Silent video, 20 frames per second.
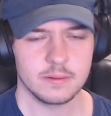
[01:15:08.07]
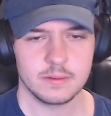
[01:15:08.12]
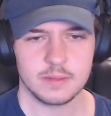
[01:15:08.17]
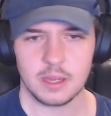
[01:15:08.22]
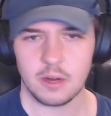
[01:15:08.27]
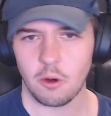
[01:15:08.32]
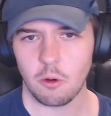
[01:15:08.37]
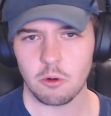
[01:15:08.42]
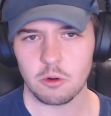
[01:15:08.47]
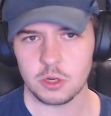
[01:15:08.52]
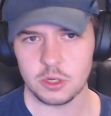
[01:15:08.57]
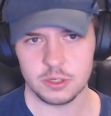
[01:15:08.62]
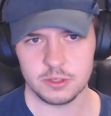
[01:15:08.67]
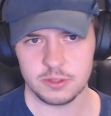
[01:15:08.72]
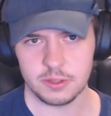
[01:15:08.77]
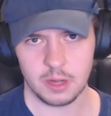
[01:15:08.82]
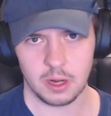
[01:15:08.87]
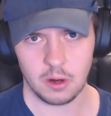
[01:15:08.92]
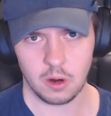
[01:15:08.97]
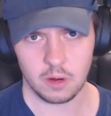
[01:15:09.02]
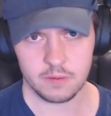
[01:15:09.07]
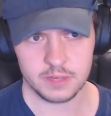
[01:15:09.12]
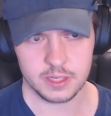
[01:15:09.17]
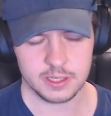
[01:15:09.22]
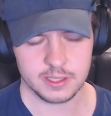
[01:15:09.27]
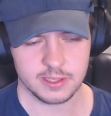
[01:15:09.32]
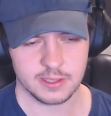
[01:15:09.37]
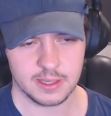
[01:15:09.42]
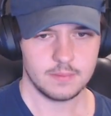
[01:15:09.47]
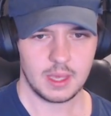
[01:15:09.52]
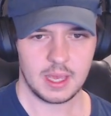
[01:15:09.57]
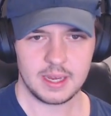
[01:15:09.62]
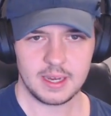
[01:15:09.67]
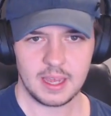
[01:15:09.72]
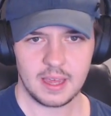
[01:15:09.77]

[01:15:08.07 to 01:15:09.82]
They're all good, though, obviously. And yeah,